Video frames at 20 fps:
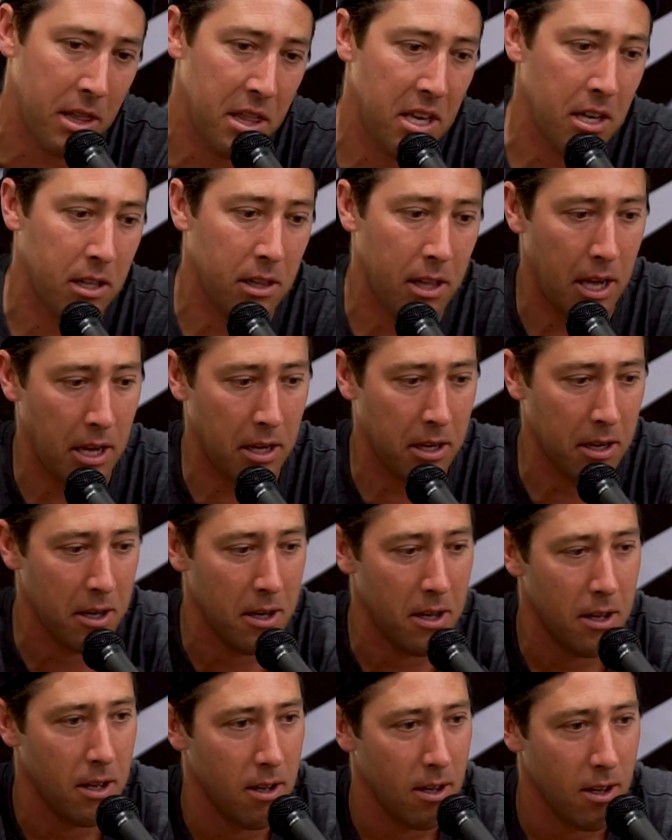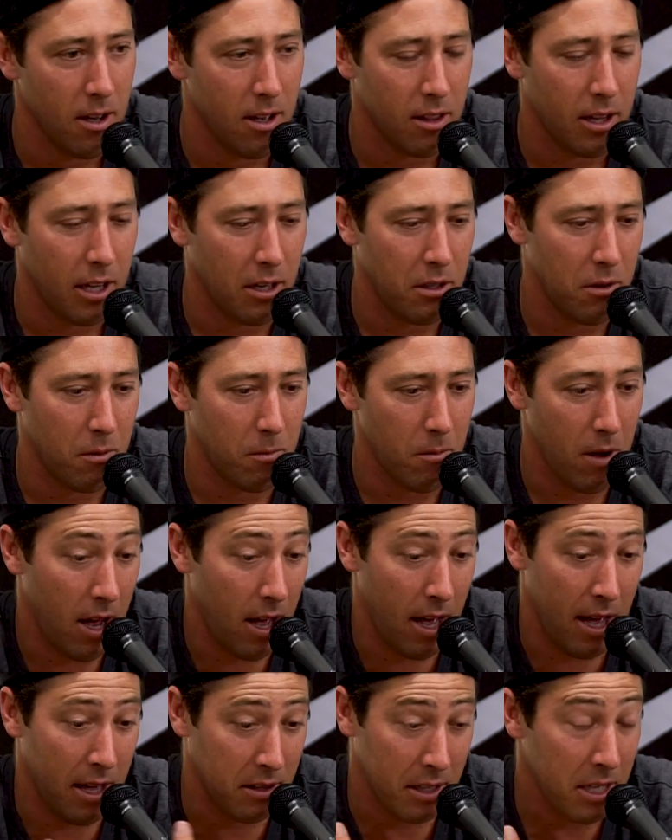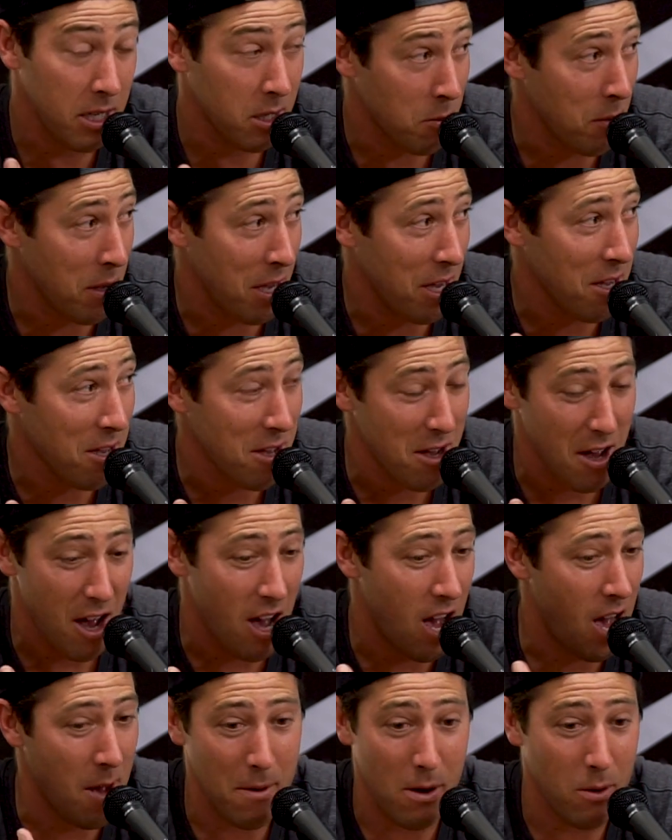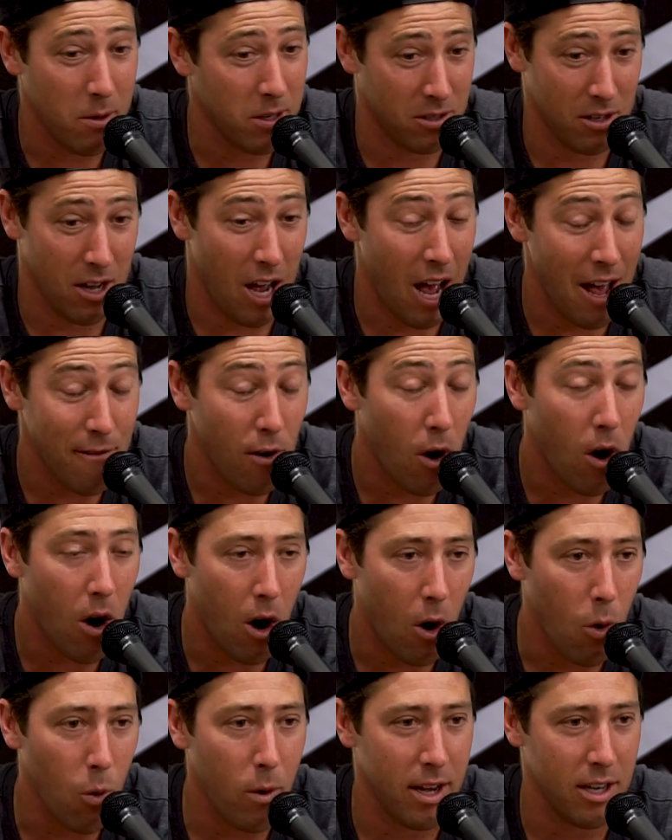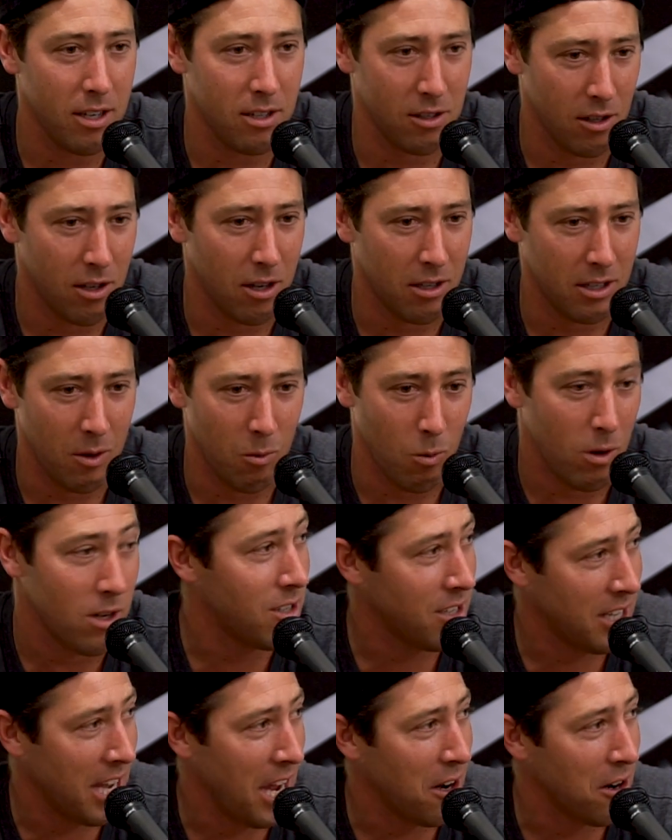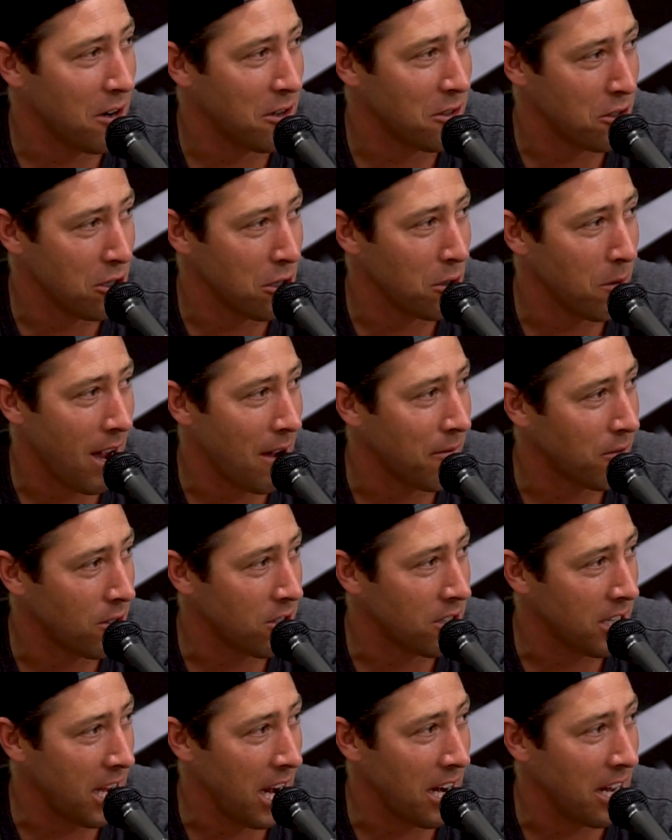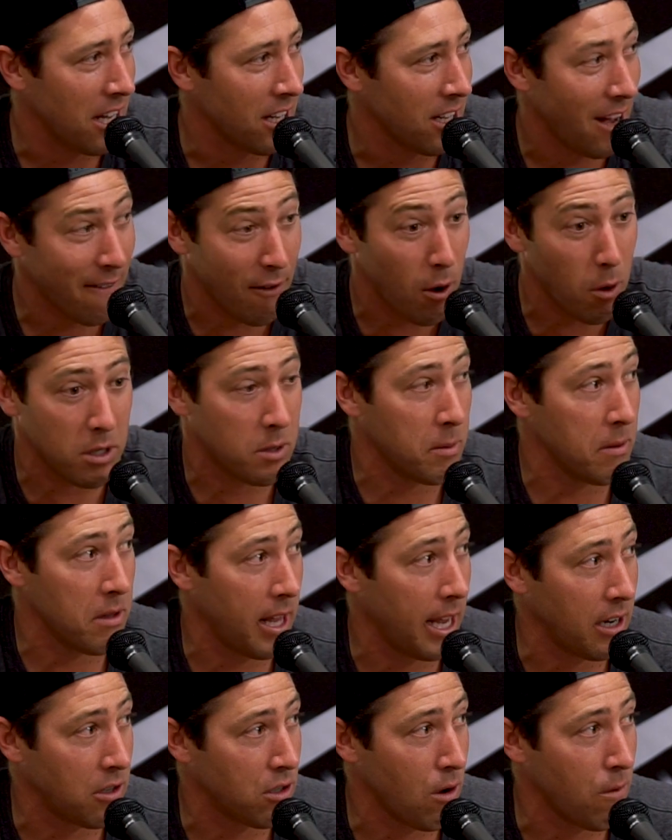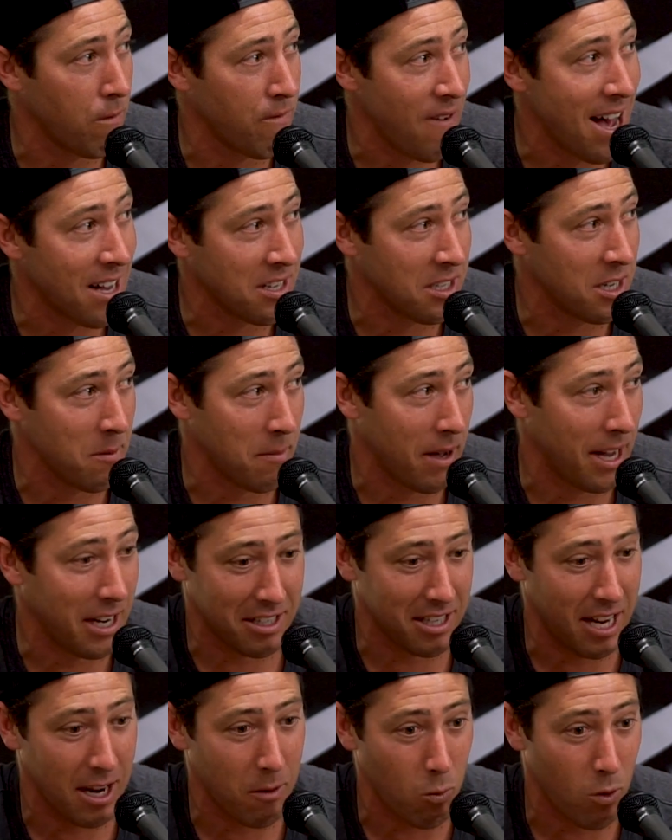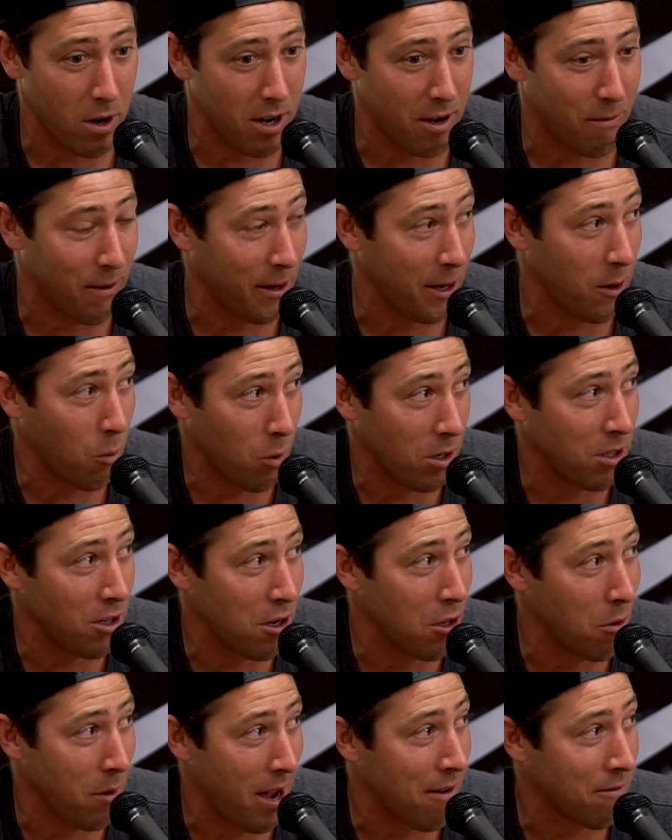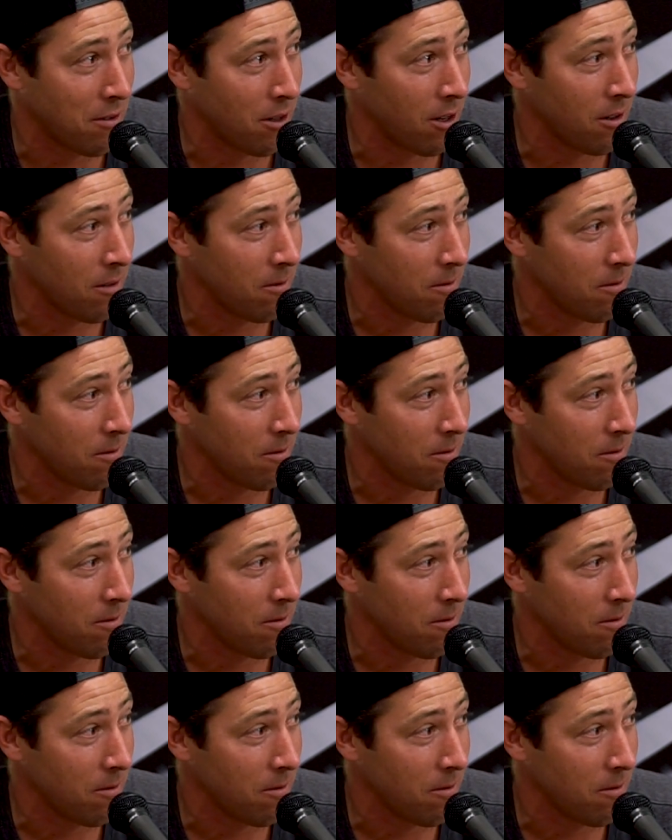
I think like dude, at least me, I've always looked at what skaters do after skating. I've always been like so fascinated by it because I wanted to figure out what to do after.